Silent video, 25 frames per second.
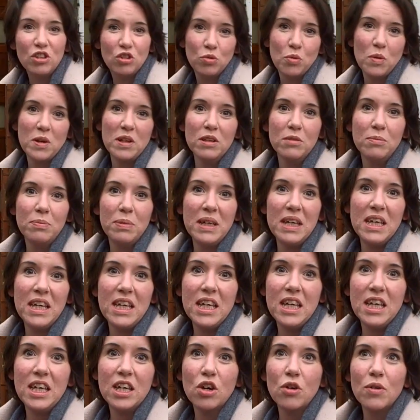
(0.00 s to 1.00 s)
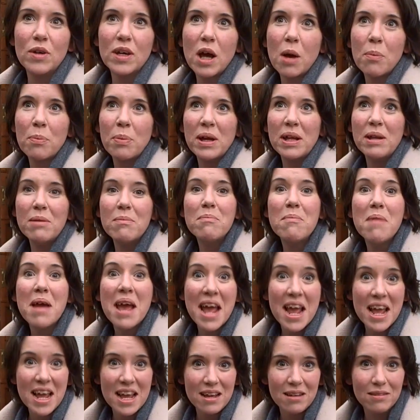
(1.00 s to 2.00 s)
which will be going up in
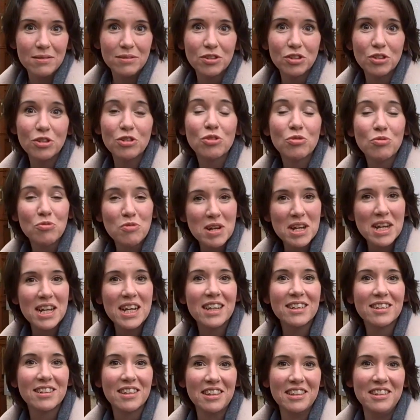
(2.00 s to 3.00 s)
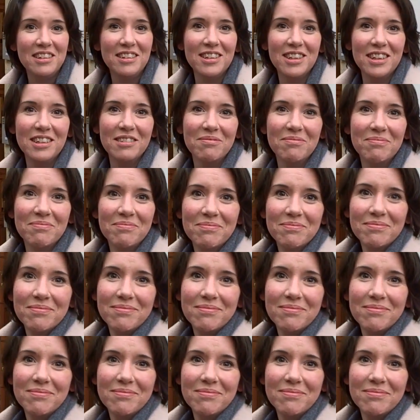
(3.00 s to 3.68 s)
May. So it's really exciting.